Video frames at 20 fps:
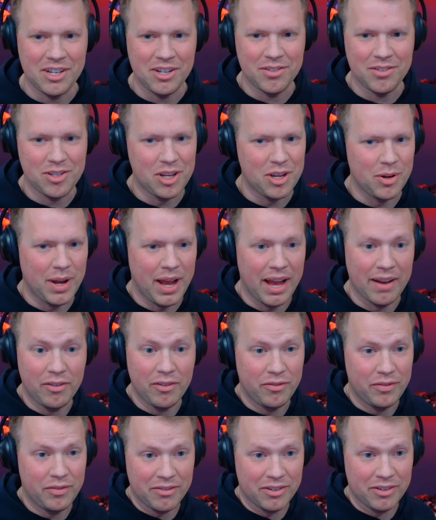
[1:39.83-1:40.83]
do you have a
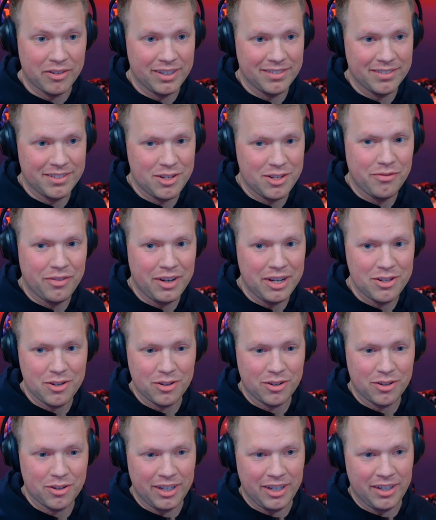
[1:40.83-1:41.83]
favorite Two Face
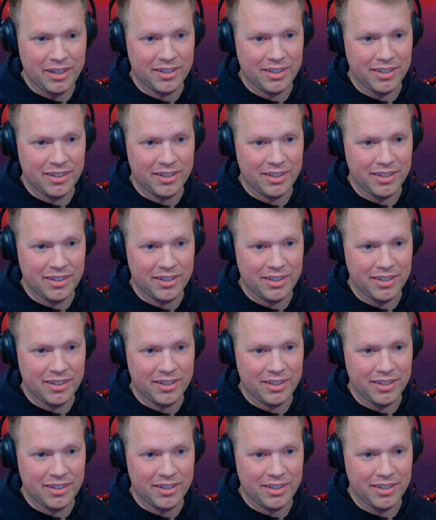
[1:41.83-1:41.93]
story?